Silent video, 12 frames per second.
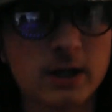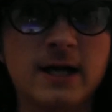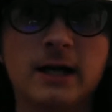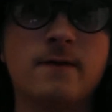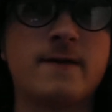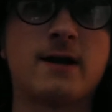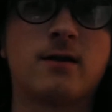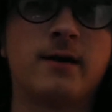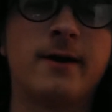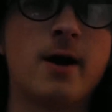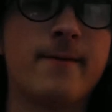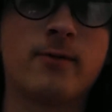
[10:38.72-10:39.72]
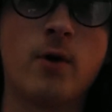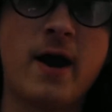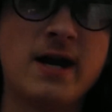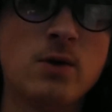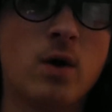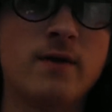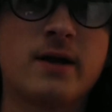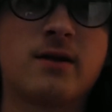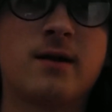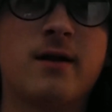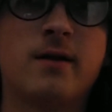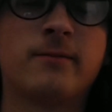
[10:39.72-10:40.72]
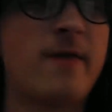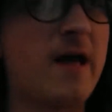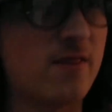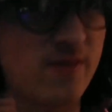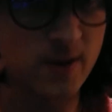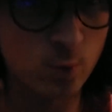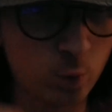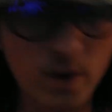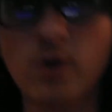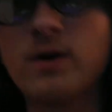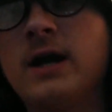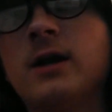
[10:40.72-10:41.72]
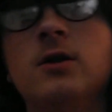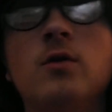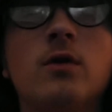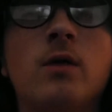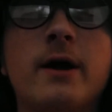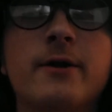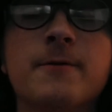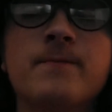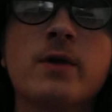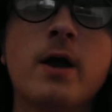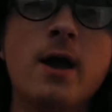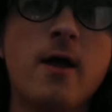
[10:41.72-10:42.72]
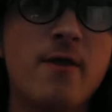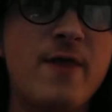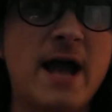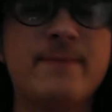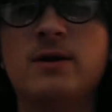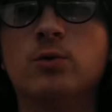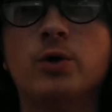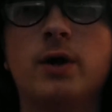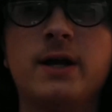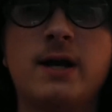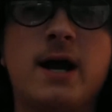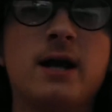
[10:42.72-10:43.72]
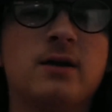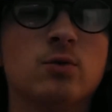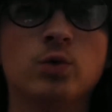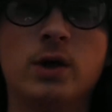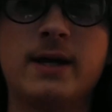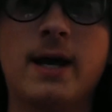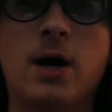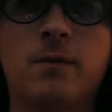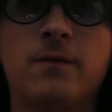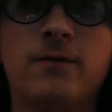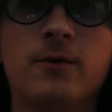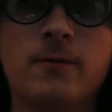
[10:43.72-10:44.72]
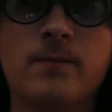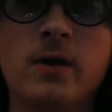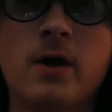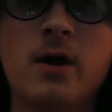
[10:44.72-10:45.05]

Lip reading: getting that set up. So anyone that signs up to that, they will get a newsletter. That'd be really nice and really helpful.